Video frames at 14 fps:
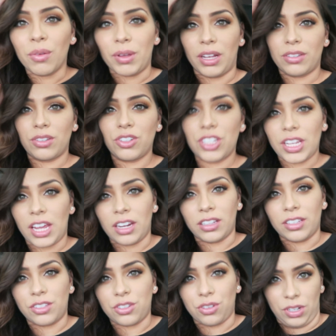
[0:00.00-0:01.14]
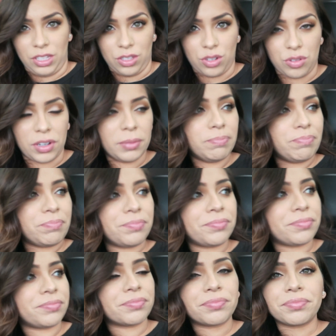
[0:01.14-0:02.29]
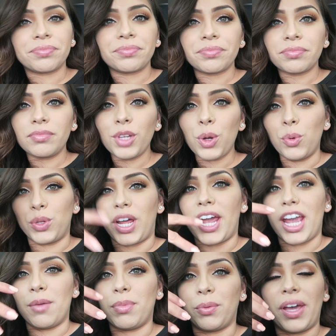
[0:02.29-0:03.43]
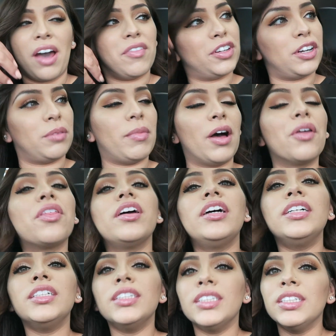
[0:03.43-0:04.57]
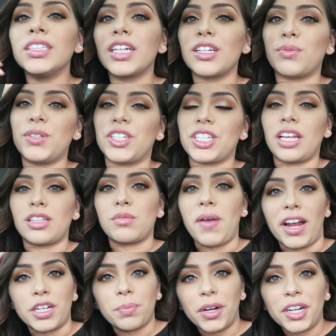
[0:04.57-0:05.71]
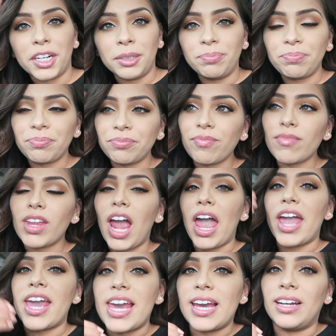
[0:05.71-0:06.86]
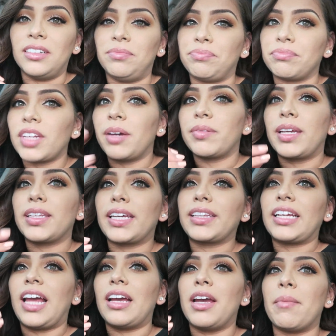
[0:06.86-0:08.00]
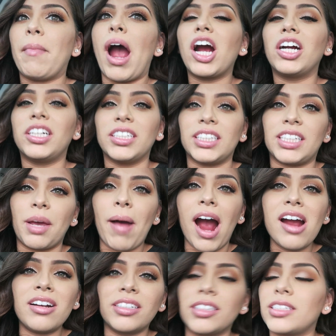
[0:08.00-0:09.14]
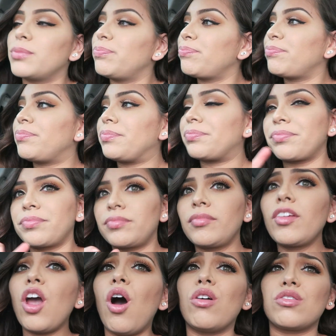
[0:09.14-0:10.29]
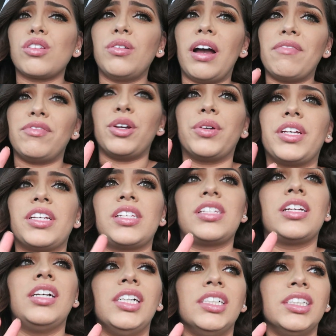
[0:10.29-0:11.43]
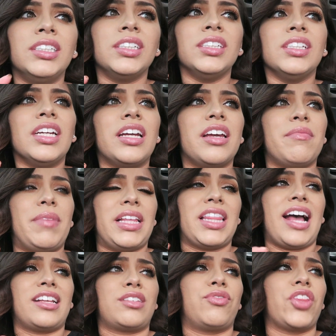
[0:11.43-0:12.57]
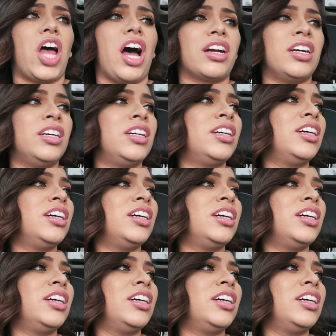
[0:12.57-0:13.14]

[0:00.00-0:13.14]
We also just ate a Listerine strip. Well, not ate, but we have it in our mouth because we just had Smashburger and it burns. It burns. Also, I've noticed in my last vlog